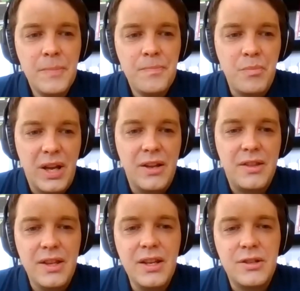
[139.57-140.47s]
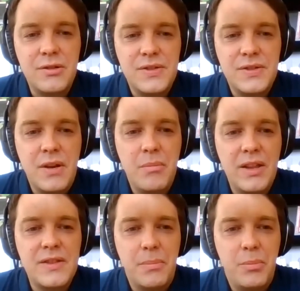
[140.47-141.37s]
but I think interest in
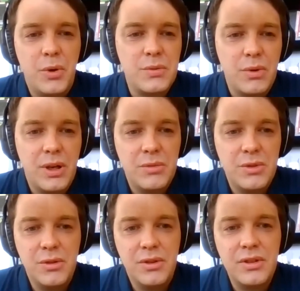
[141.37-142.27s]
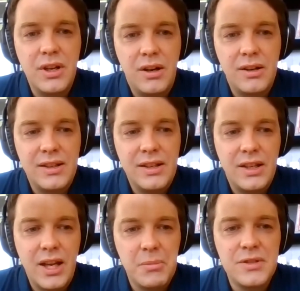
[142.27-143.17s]
math supports what I'm doing currently in
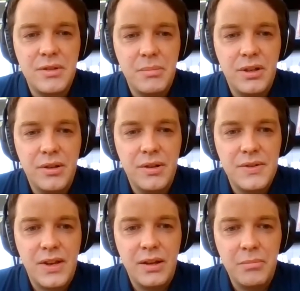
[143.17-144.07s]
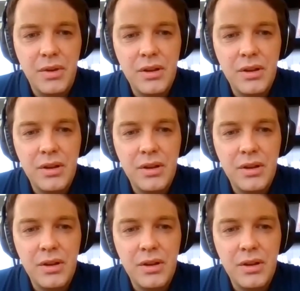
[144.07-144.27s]
chemistry, because I'm